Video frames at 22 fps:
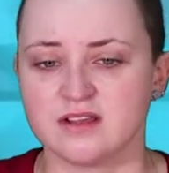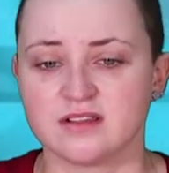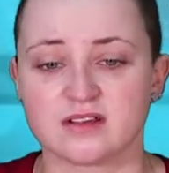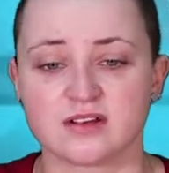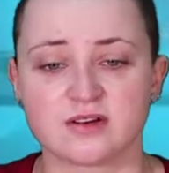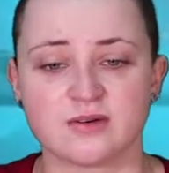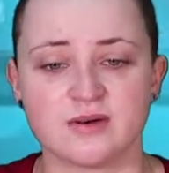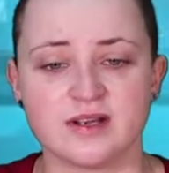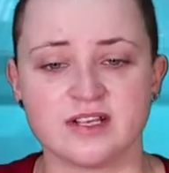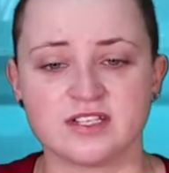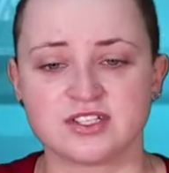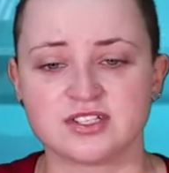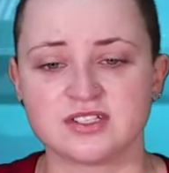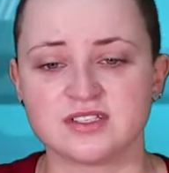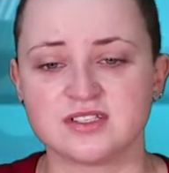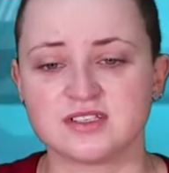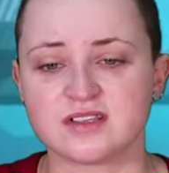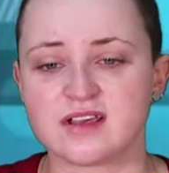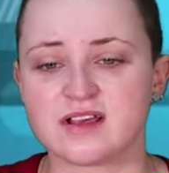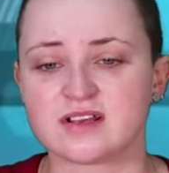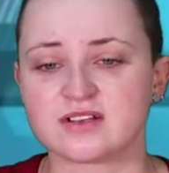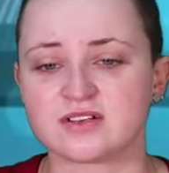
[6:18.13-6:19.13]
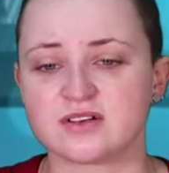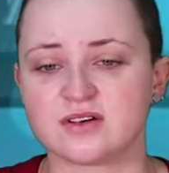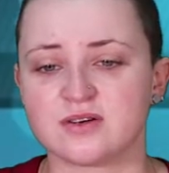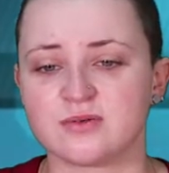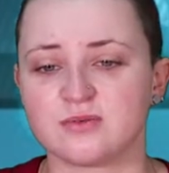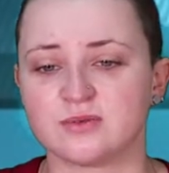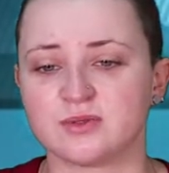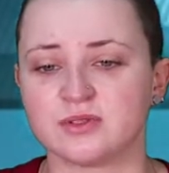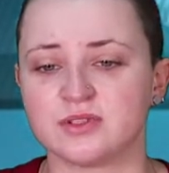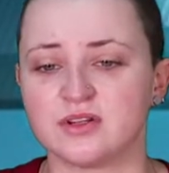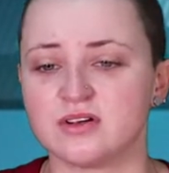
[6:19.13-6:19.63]
the questions that
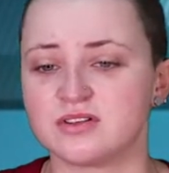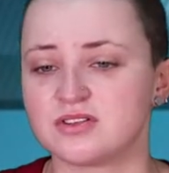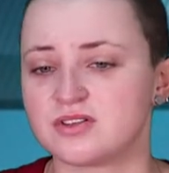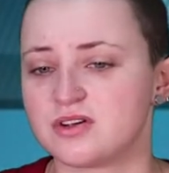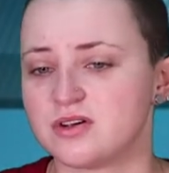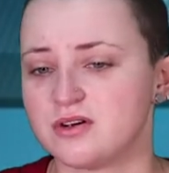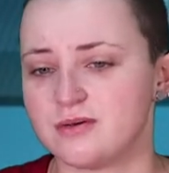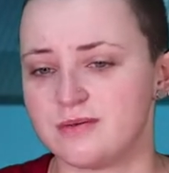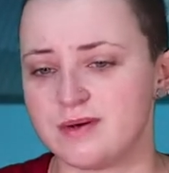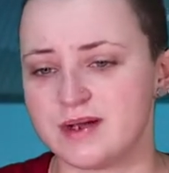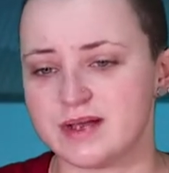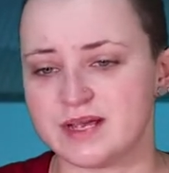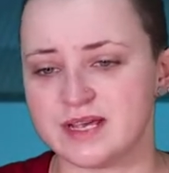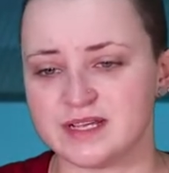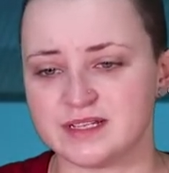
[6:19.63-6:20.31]
will not go away